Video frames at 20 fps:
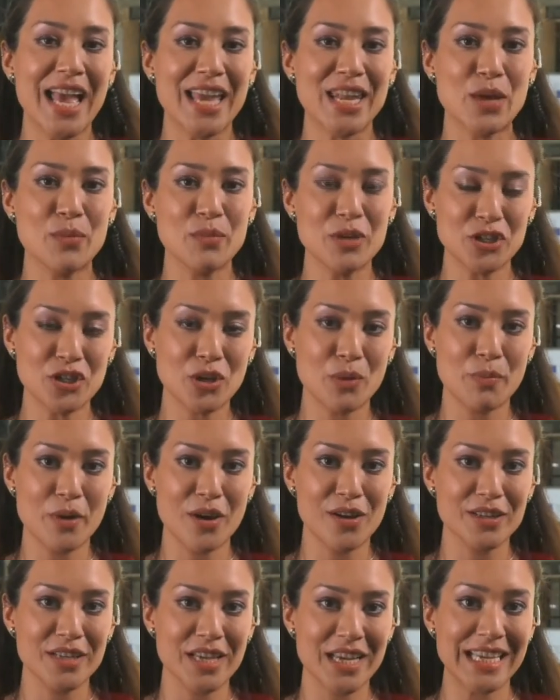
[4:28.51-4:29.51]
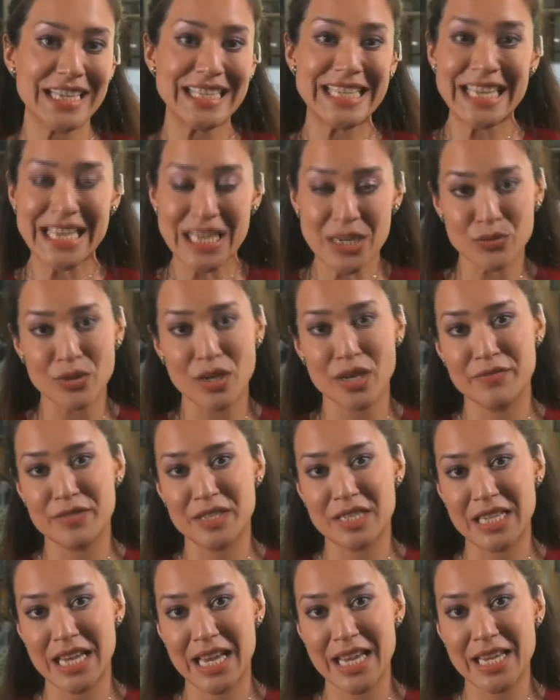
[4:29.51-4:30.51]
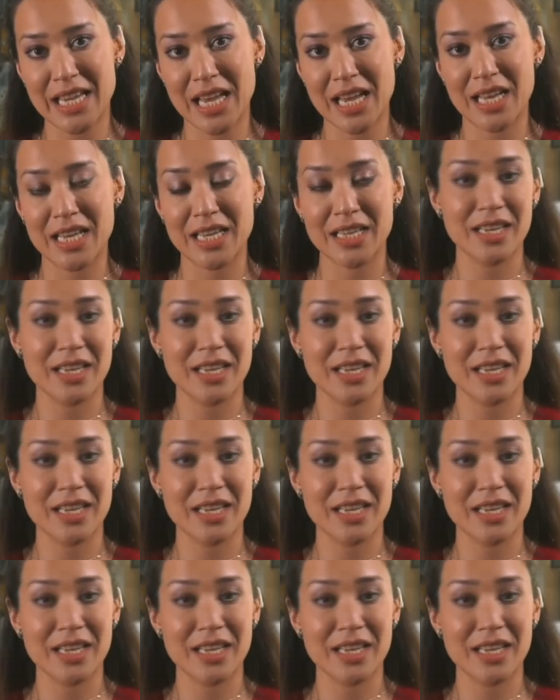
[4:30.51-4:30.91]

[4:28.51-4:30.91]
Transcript: Now, Michel Barnier, as he arrived today, uh,